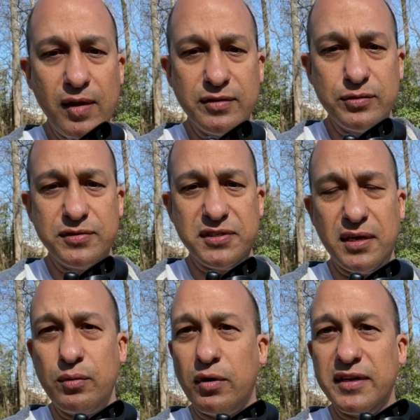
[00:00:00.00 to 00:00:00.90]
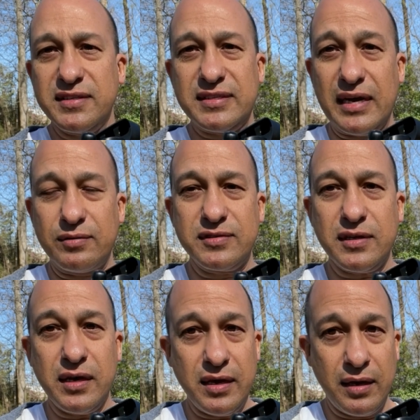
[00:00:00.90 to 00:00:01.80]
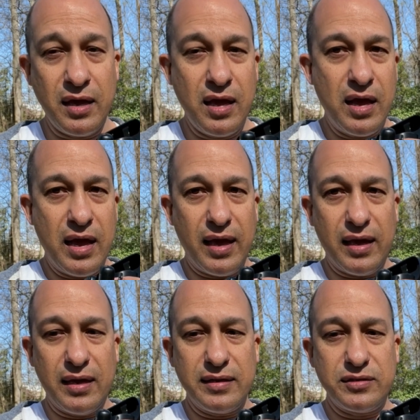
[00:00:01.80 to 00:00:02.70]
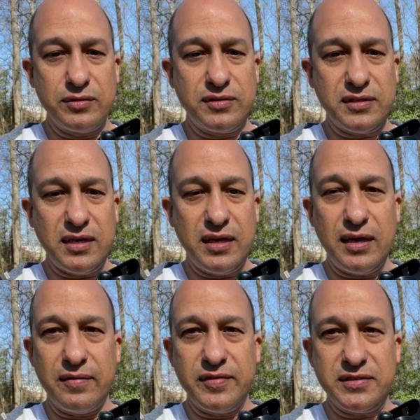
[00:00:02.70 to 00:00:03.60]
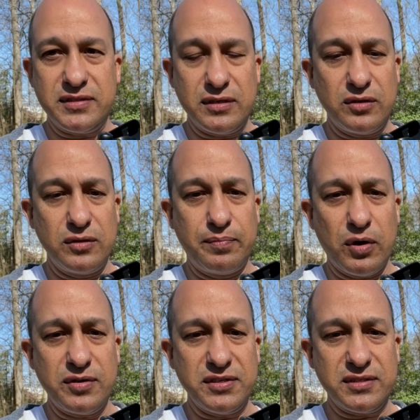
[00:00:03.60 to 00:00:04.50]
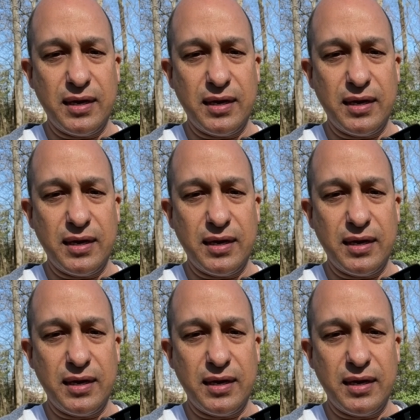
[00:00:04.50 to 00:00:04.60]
to see what it sounds like and to see if it's a good purchase.